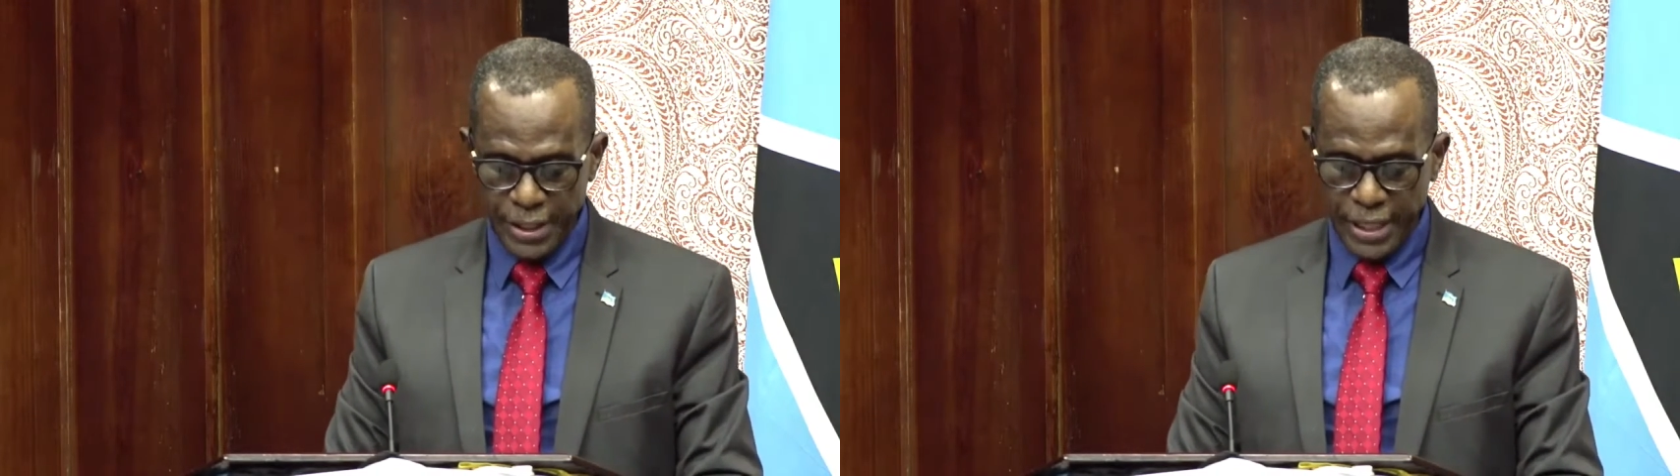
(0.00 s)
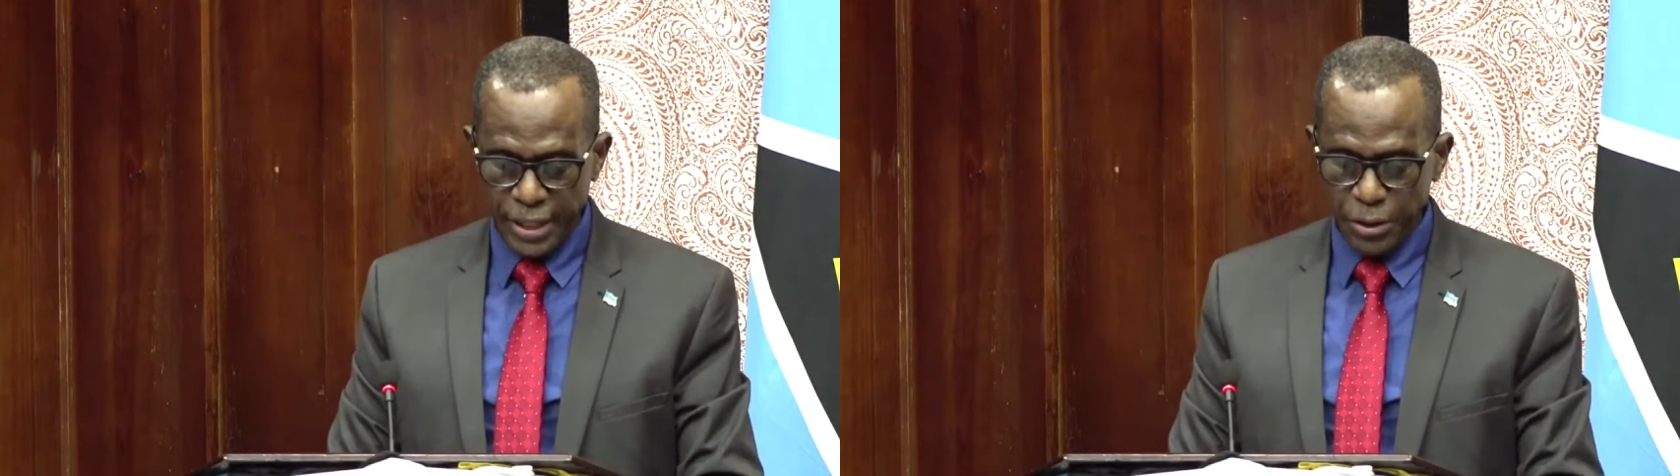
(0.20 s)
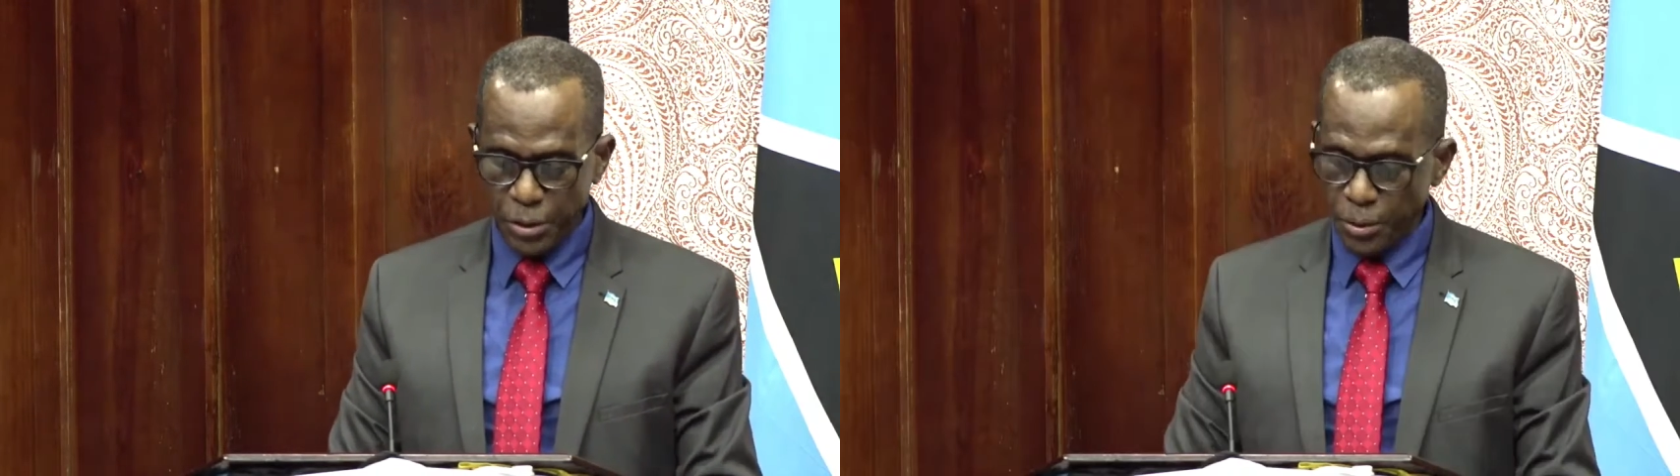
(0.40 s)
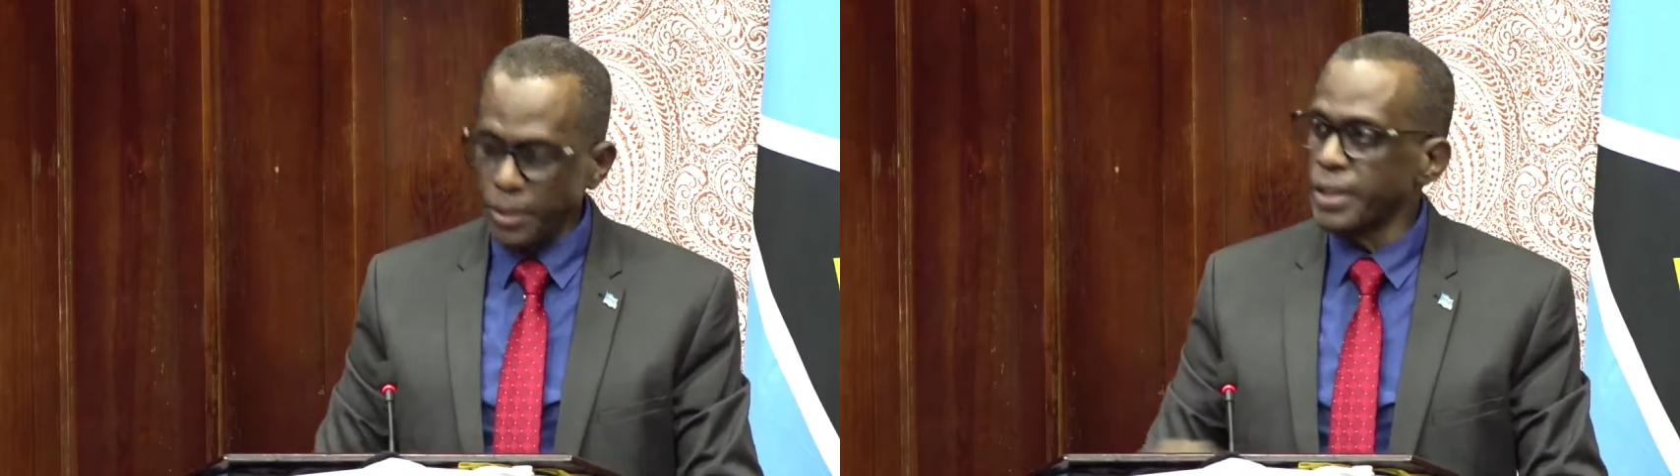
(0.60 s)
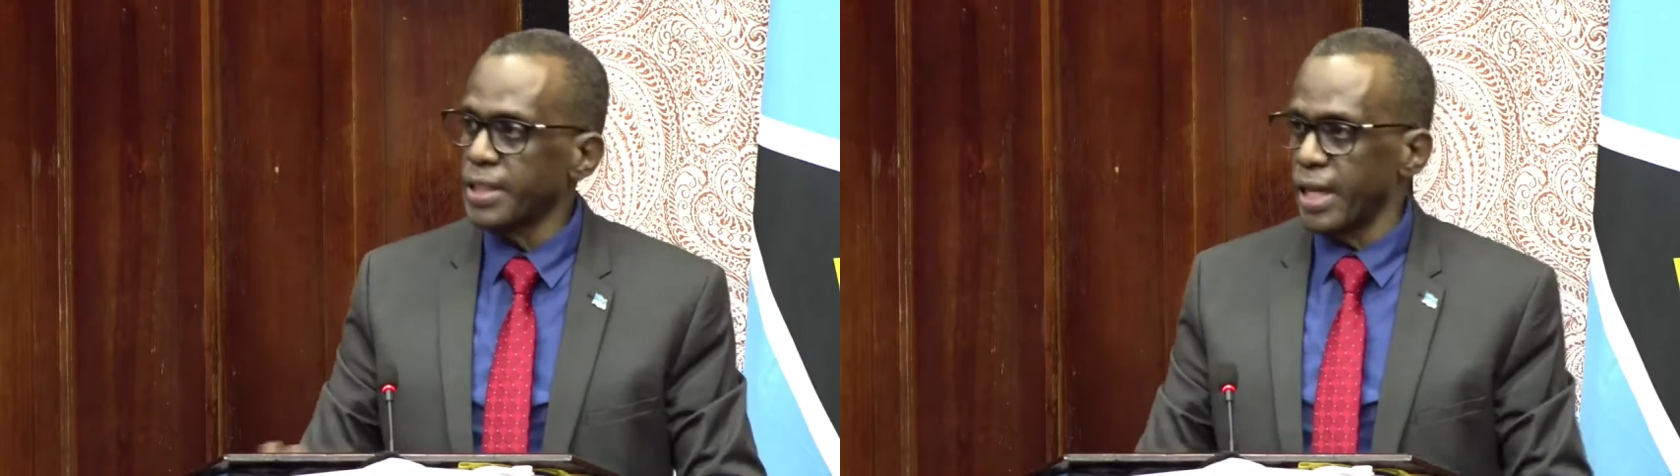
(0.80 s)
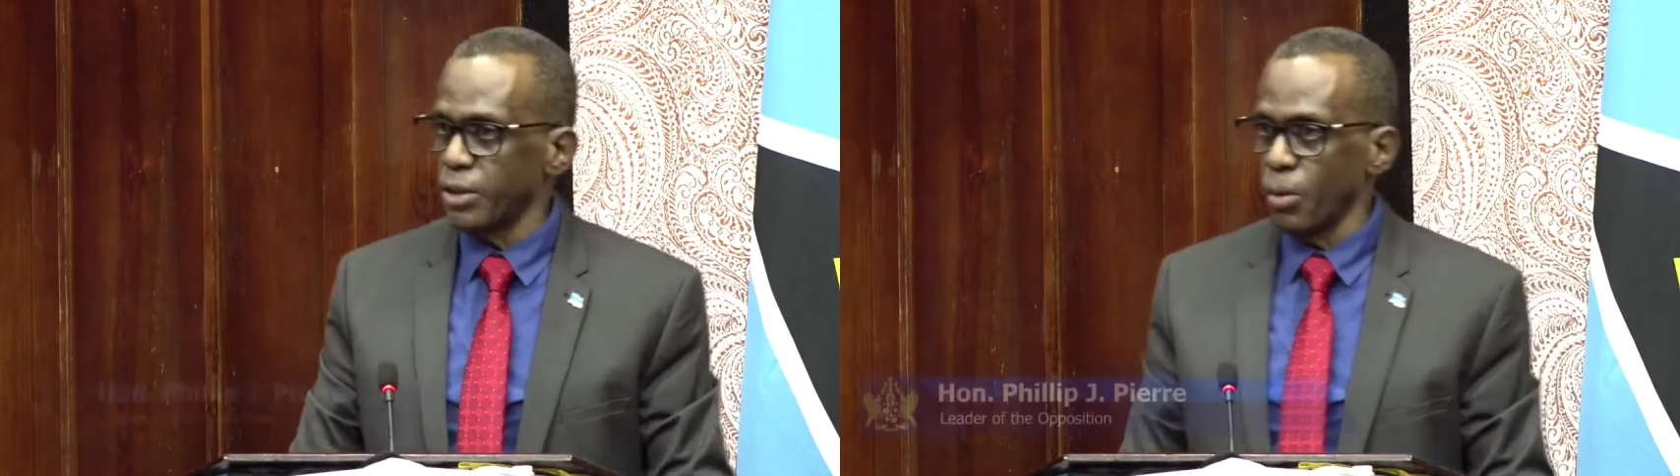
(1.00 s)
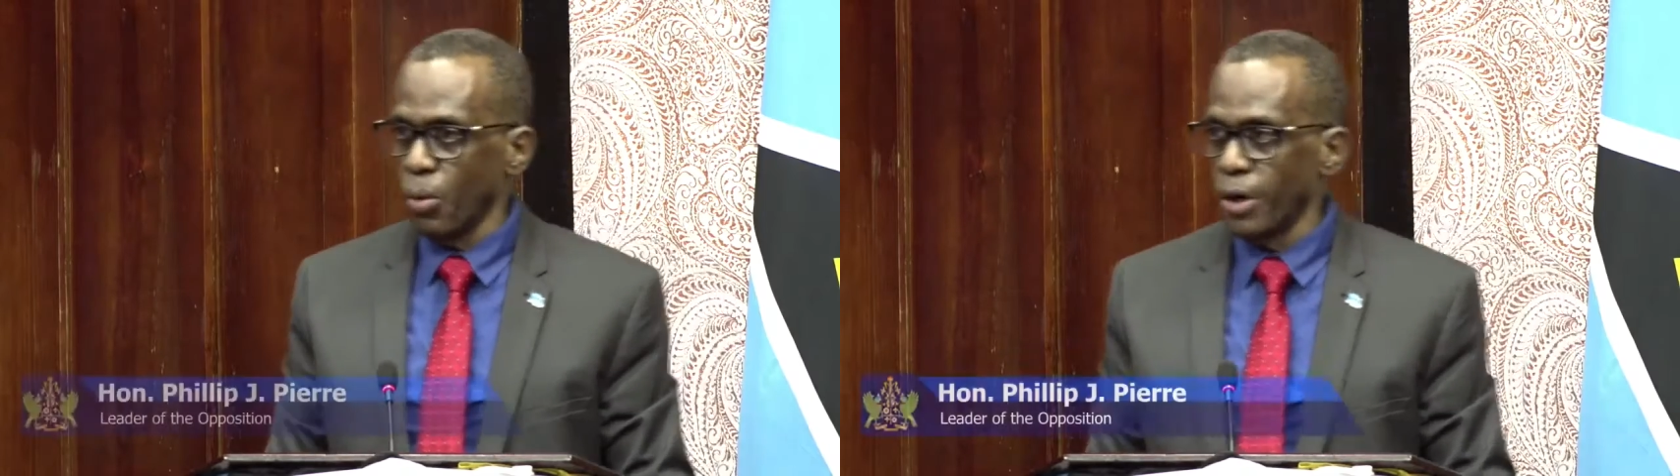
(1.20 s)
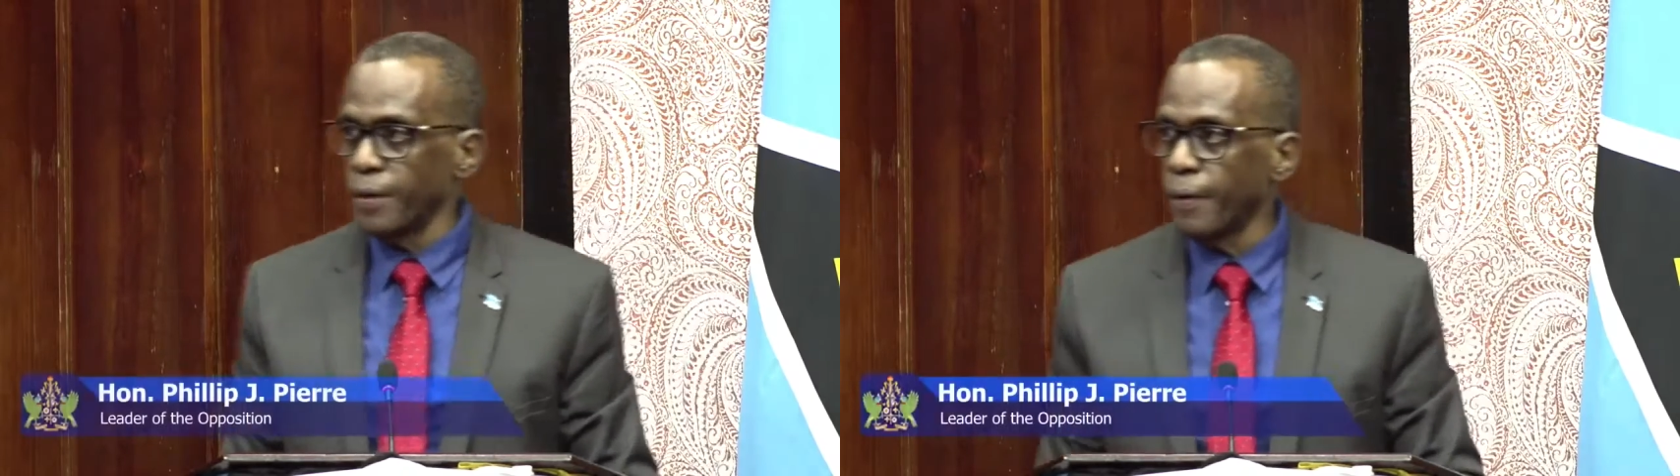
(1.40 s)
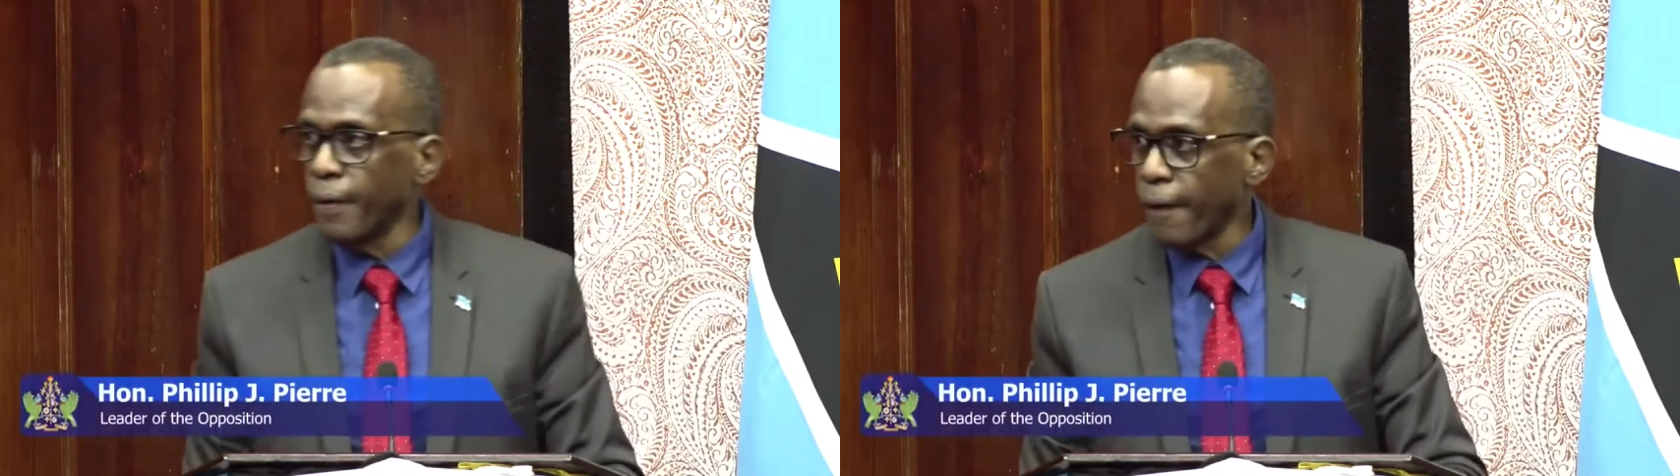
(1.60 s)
Schedule 1.